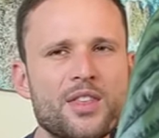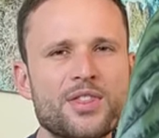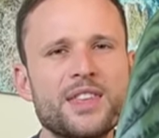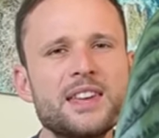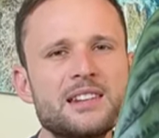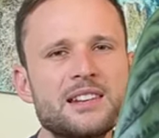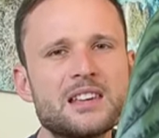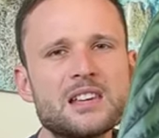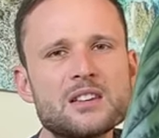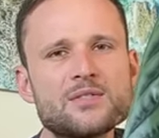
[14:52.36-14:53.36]
thin
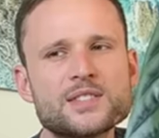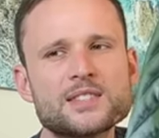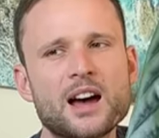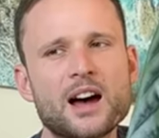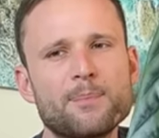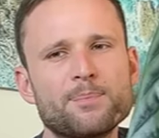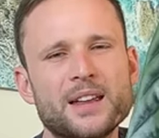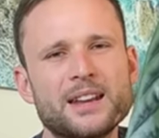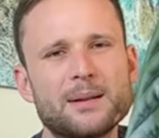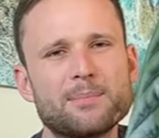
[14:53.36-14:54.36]
leaves,
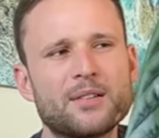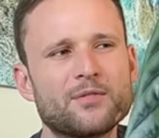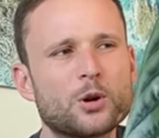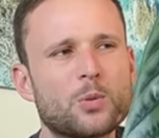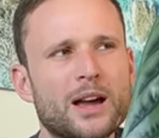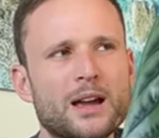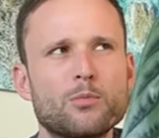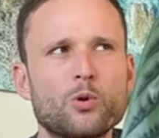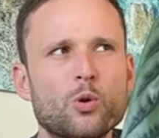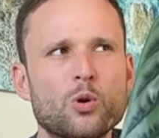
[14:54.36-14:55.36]
then that might require
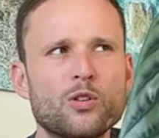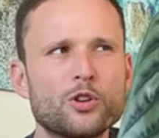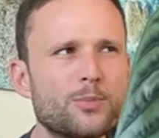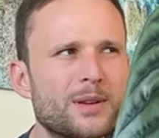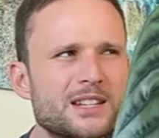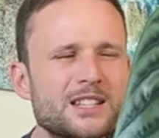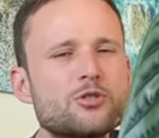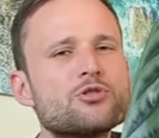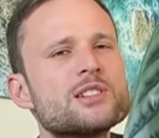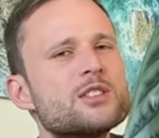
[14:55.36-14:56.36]
more humidity.
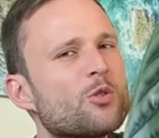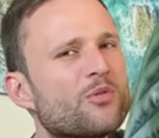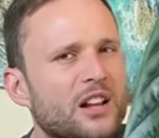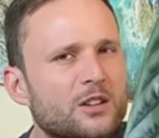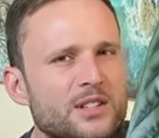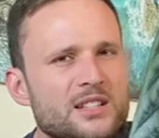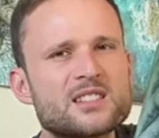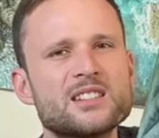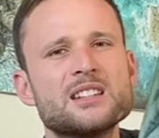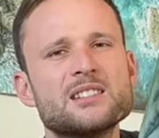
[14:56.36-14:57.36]
Usually your
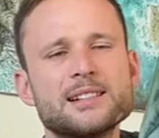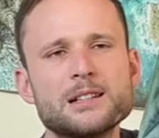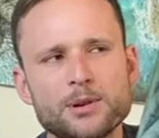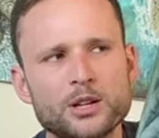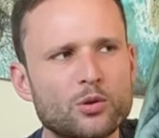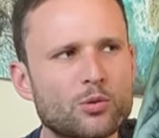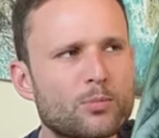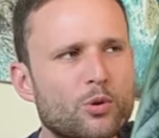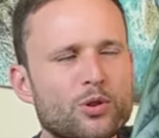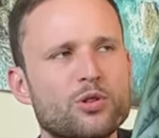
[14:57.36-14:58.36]
velvets need a little bit
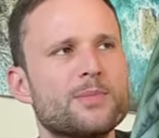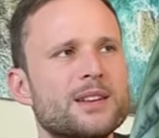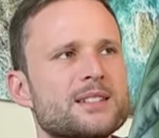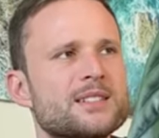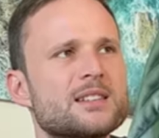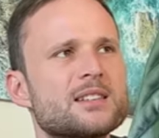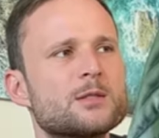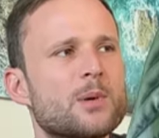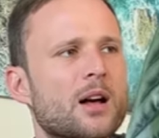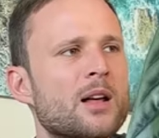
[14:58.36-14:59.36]
more humidity
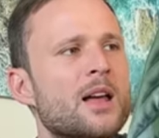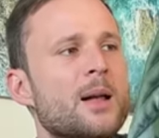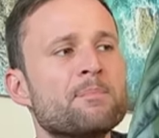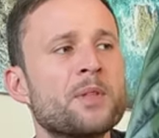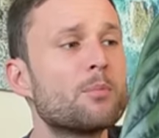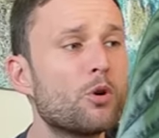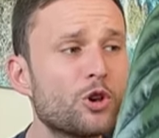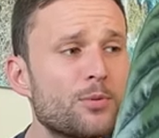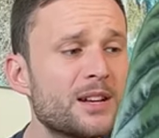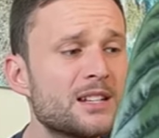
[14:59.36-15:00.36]
as well. More
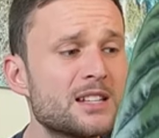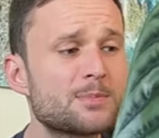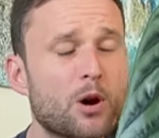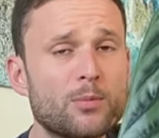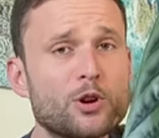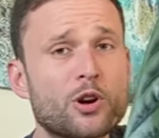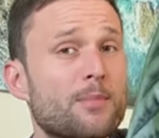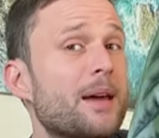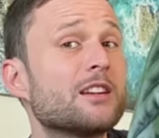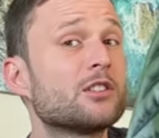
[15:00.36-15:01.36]
humidity is probably going to
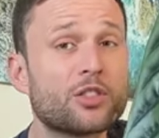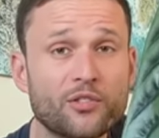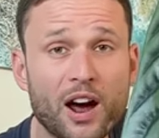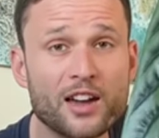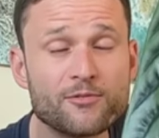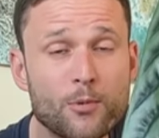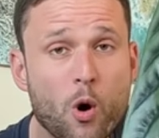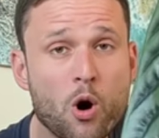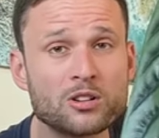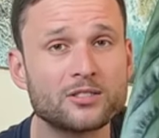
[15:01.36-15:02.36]
make it thrive
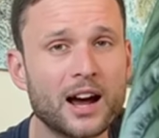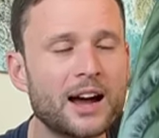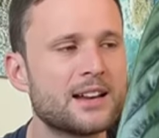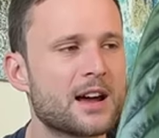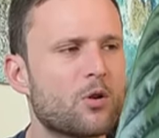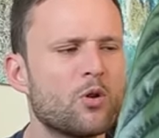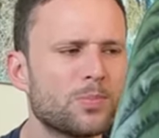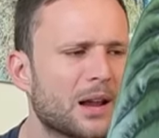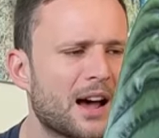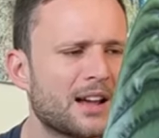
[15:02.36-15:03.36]
more, right? Like all
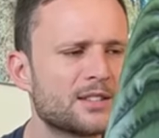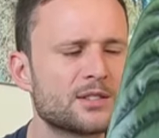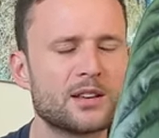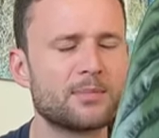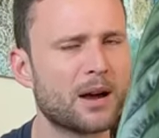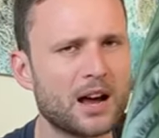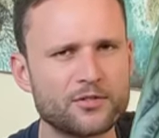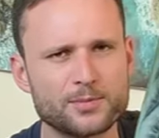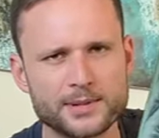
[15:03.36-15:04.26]
plants, apart from